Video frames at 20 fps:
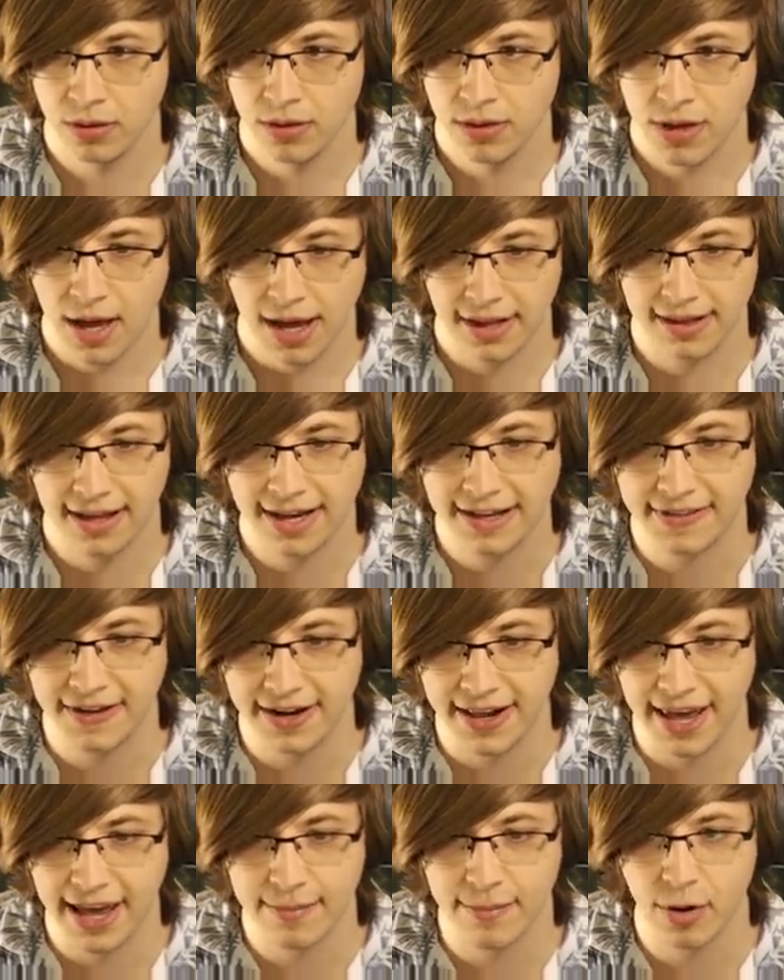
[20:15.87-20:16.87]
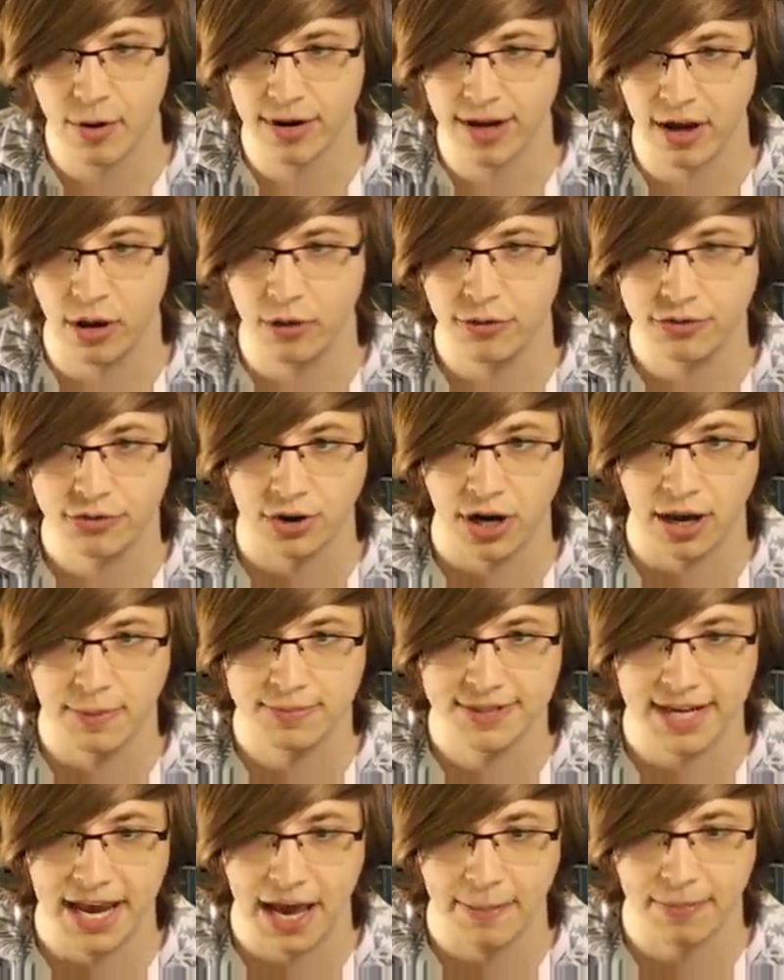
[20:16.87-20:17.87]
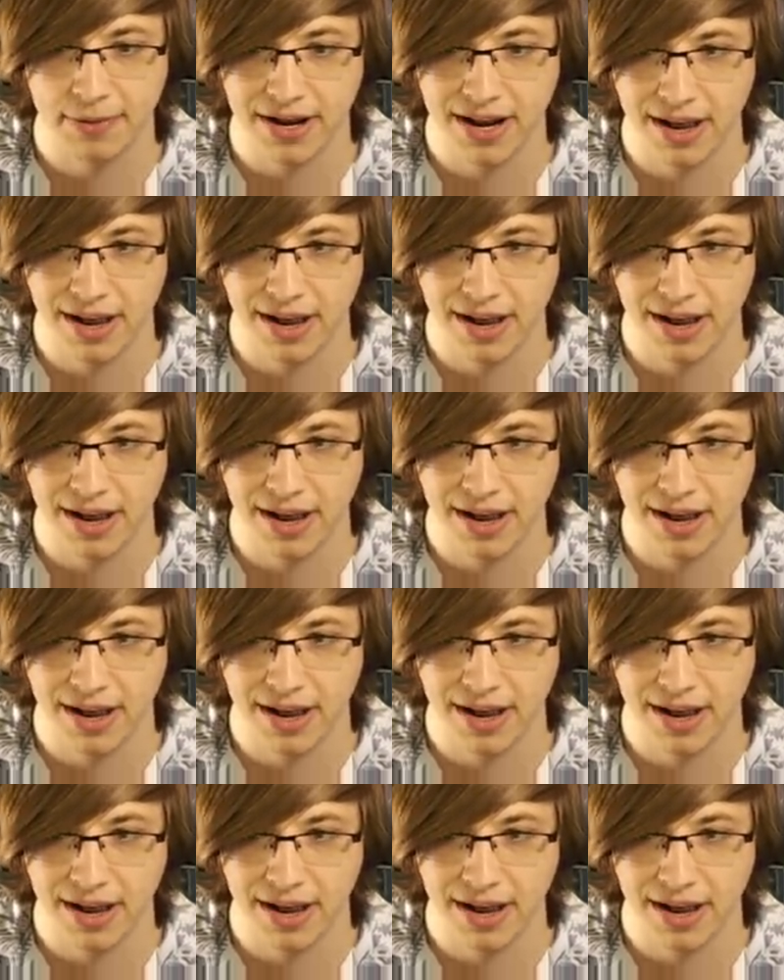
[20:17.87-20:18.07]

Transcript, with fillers: I like that ammo and health drops happen